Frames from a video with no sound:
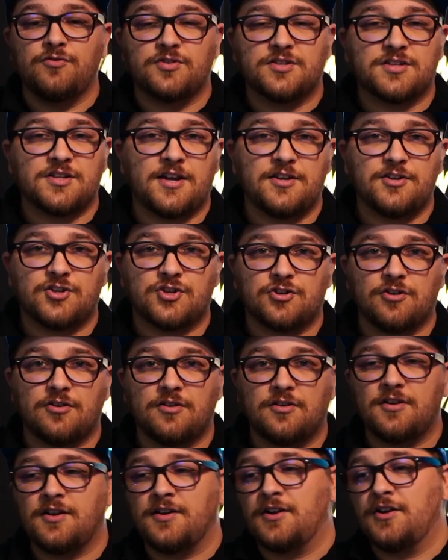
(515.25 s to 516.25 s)
size
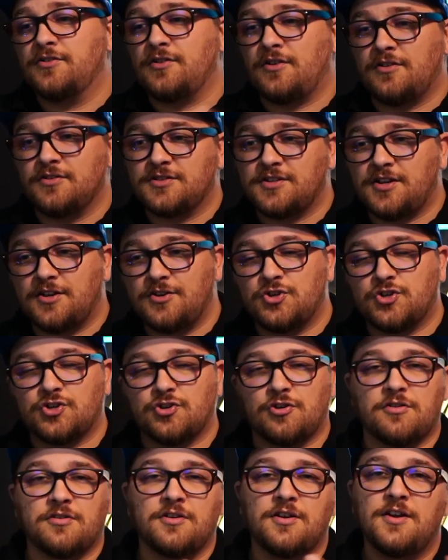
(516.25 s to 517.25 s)
shirt, an adult size
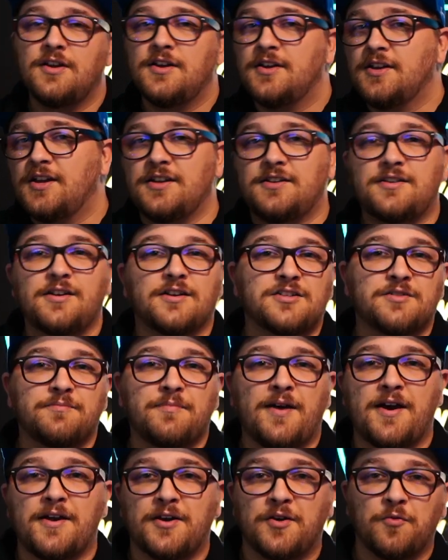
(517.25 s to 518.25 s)
shirt, it doesn't
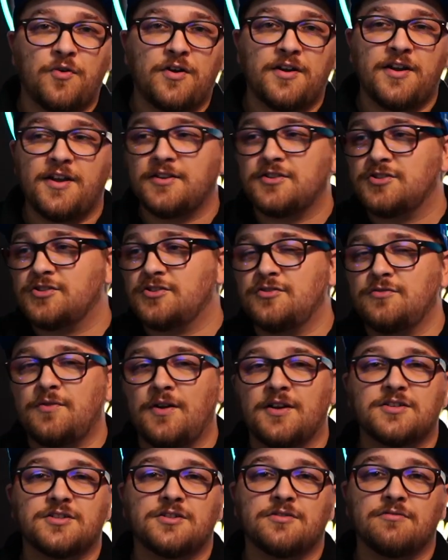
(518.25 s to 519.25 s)
matter, 1X,
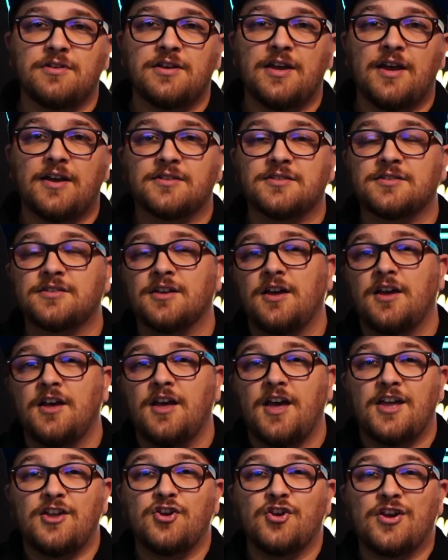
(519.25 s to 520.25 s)
2X, 3X,
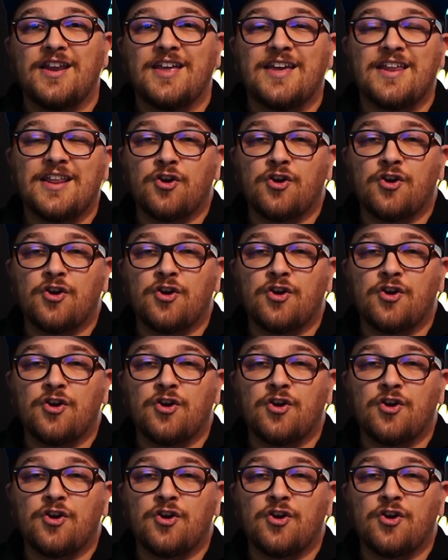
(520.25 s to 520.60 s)
and you're gonna get it